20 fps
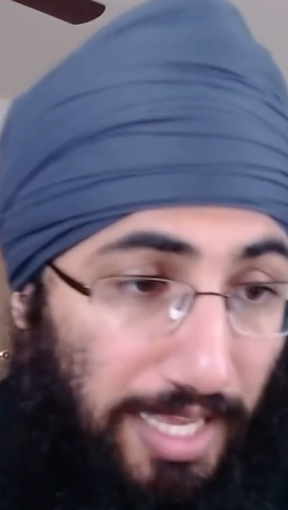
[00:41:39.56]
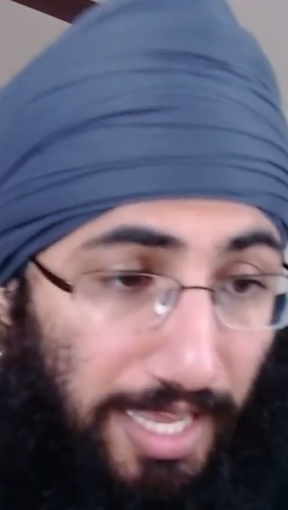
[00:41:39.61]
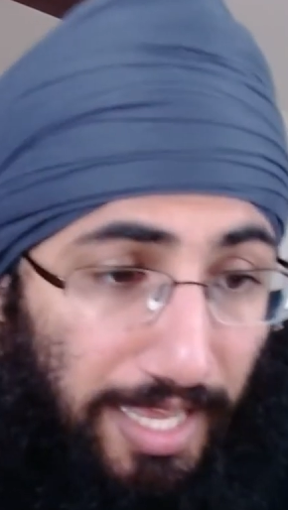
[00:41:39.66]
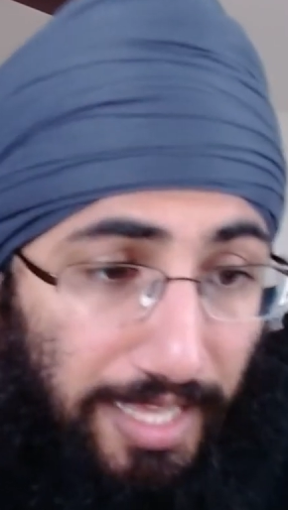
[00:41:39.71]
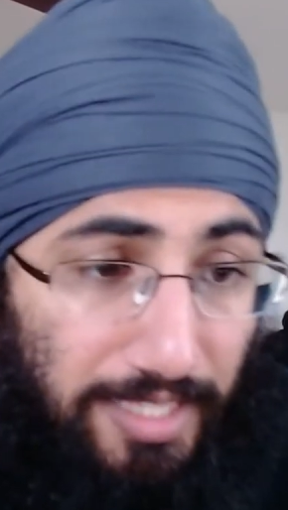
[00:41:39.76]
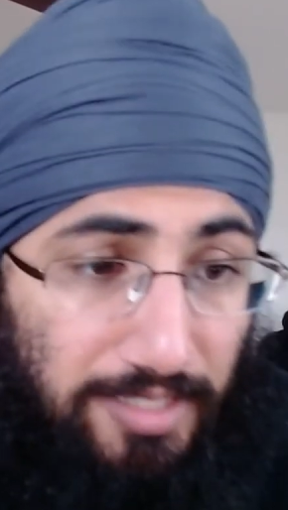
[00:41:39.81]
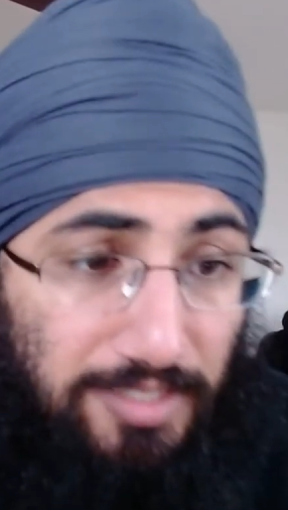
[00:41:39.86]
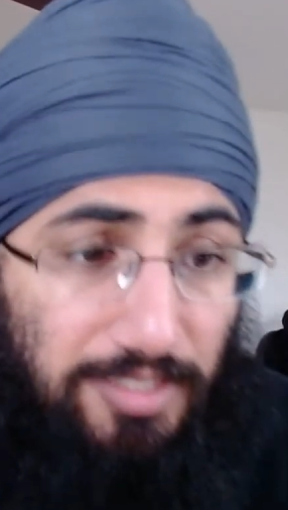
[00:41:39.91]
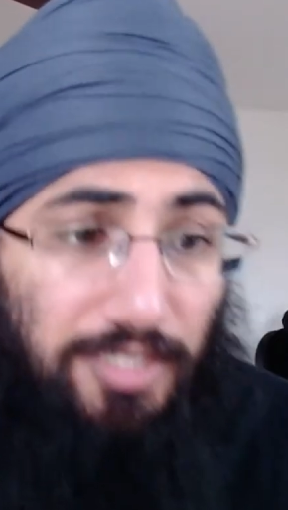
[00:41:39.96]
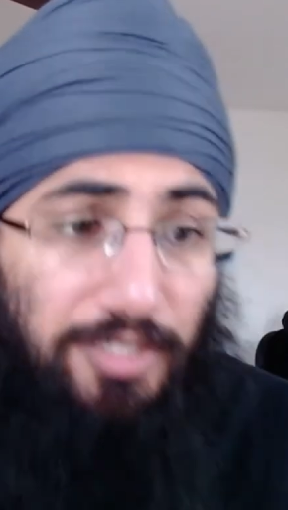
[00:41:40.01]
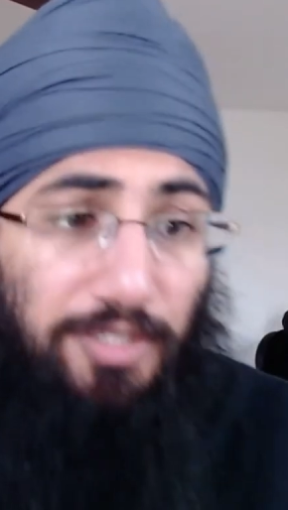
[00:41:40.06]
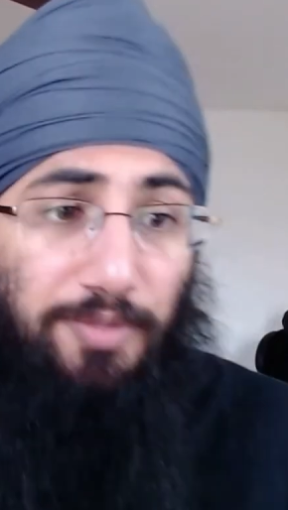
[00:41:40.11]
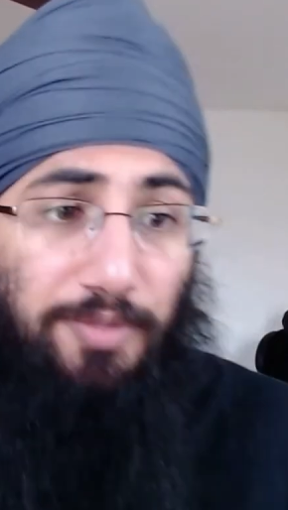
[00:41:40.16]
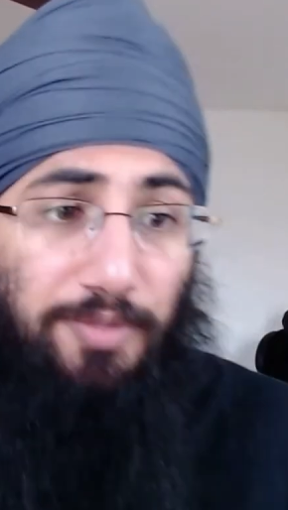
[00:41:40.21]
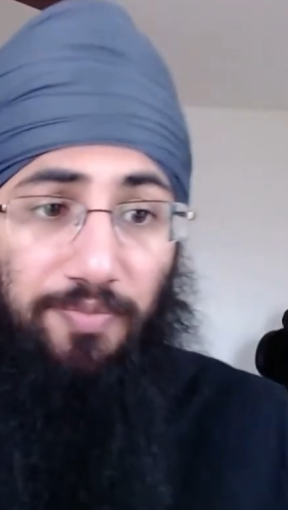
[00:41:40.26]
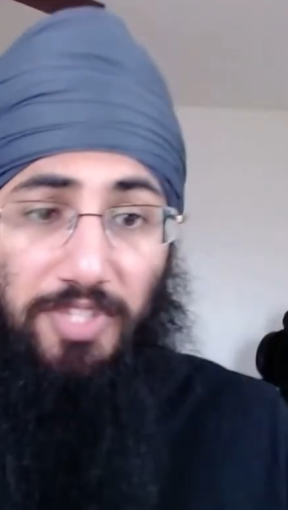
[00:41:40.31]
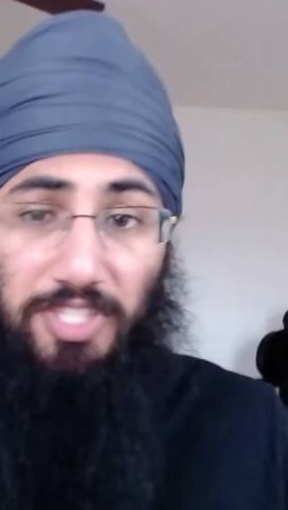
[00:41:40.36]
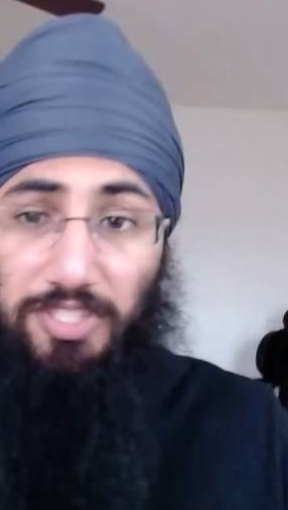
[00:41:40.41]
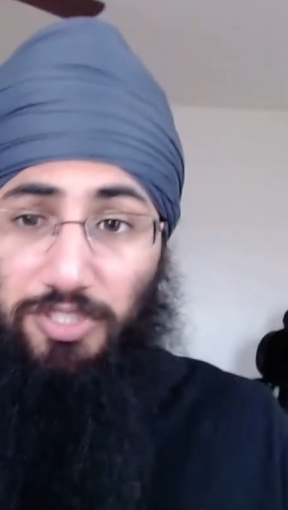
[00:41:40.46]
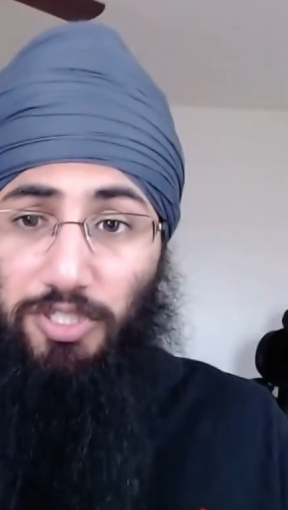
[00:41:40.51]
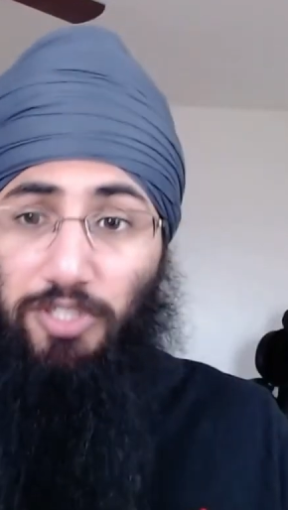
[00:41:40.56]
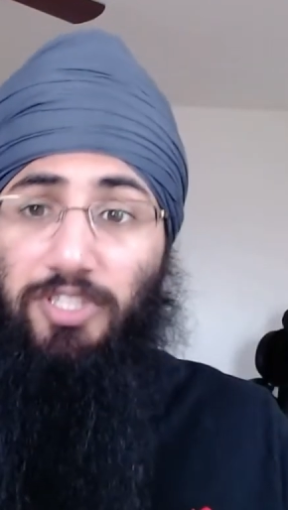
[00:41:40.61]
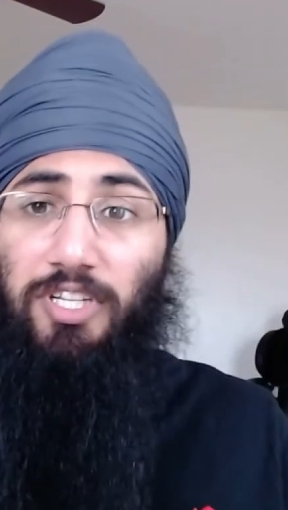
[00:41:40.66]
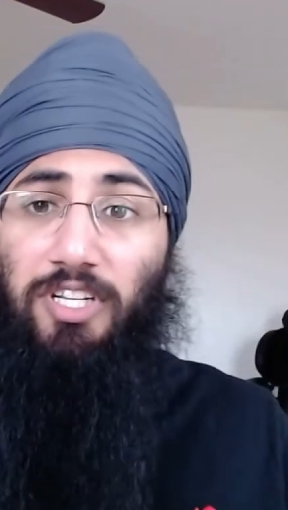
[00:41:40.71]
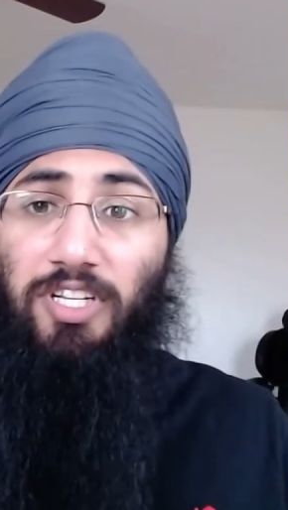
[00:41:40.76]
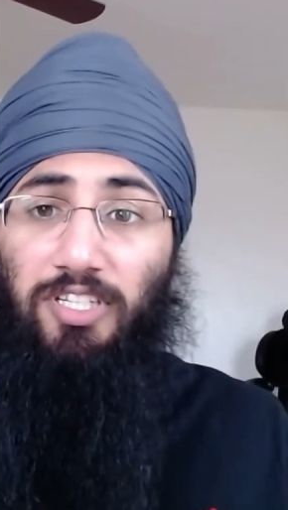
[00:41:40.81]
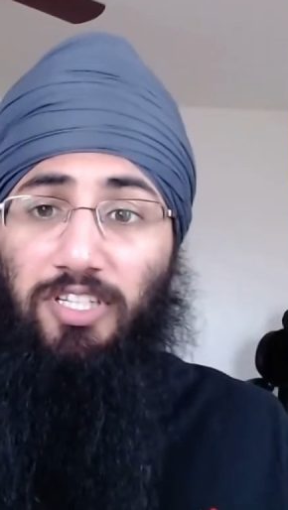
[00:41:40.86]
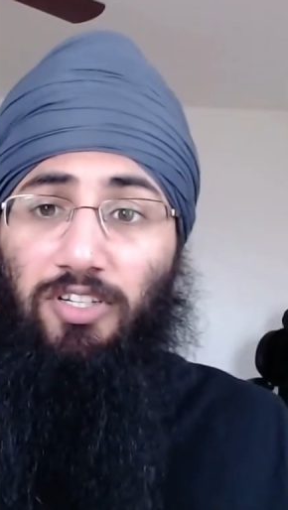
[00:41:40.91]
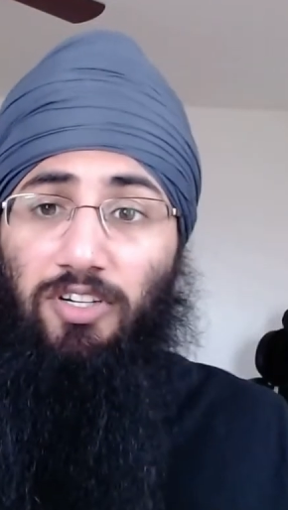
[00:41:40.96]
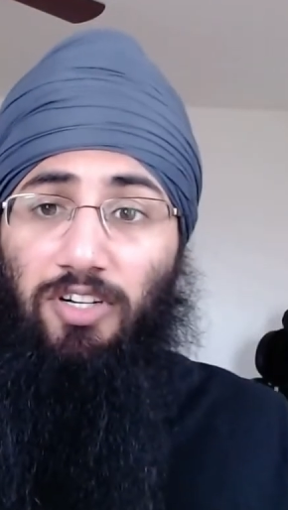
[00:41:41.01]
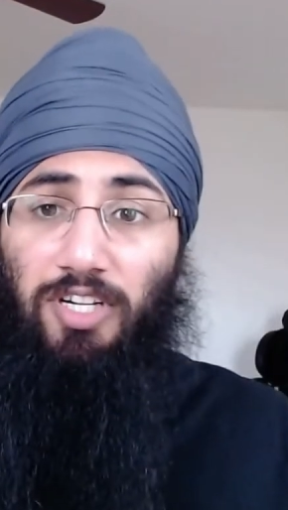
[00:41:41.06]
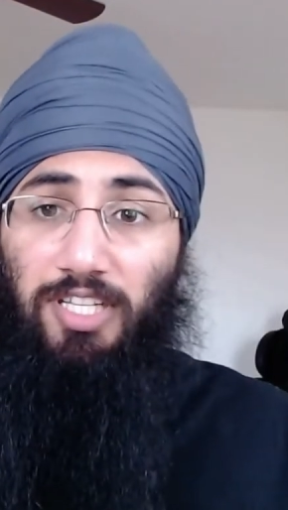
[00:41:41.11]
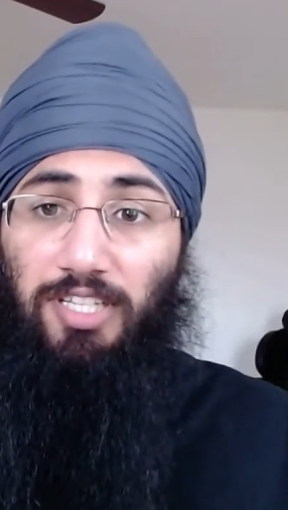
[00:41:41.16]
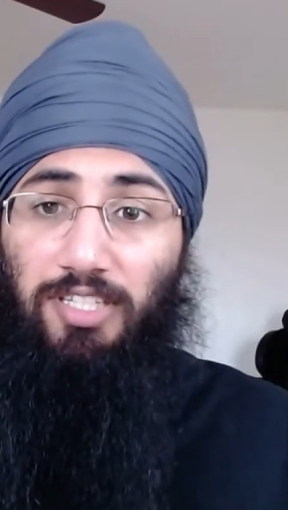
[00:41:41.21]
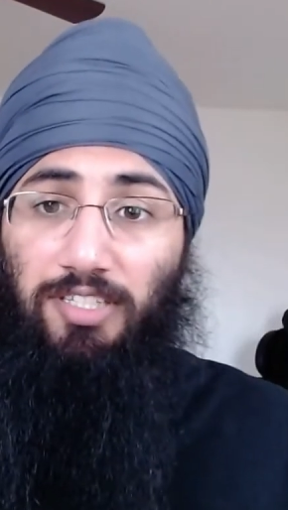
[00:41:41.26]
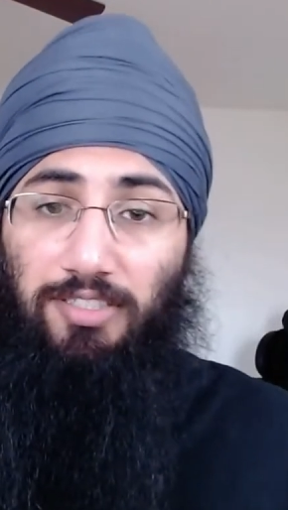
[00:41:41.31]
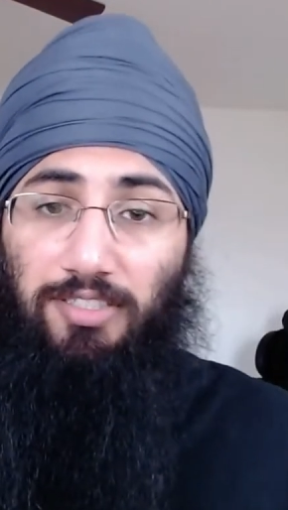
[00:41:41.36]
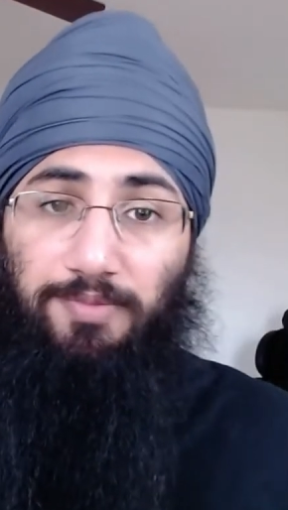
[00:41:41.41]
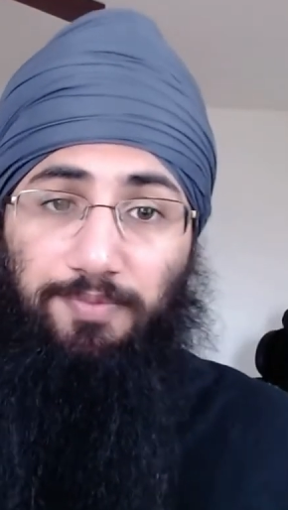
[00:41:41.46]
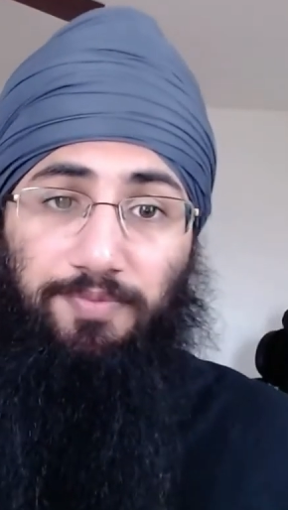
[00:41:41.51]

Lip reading: And so, chaudhar dikhon li.